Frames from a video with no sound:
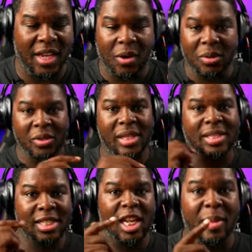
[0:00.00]
They go to
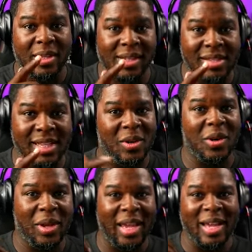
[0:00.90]
his summons, they don't
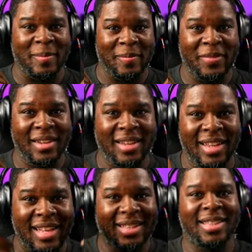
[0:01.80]
go to him.
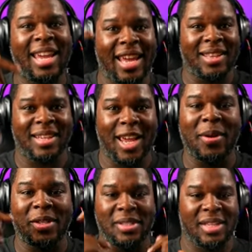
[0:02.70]
He, they get the
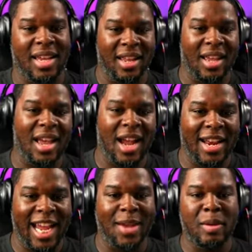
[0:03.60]
damage instead.
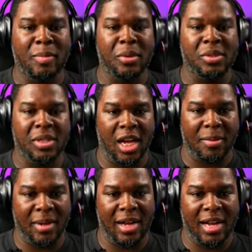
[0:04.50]
And that can be boosted
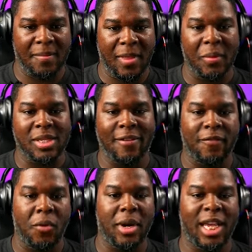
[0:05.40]
up. Um, it was at
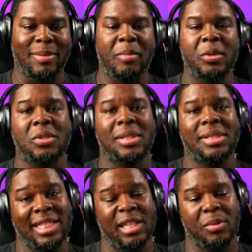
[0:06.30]
40, it can be boosted to
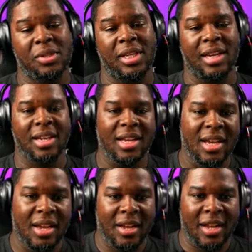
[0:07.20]
60%.
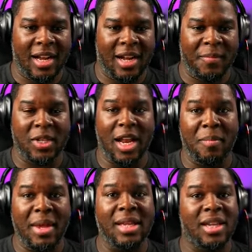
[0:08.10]
Um, so
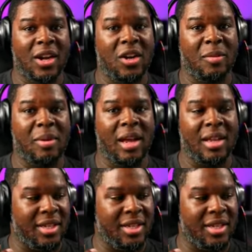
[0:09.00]
that means they're going to be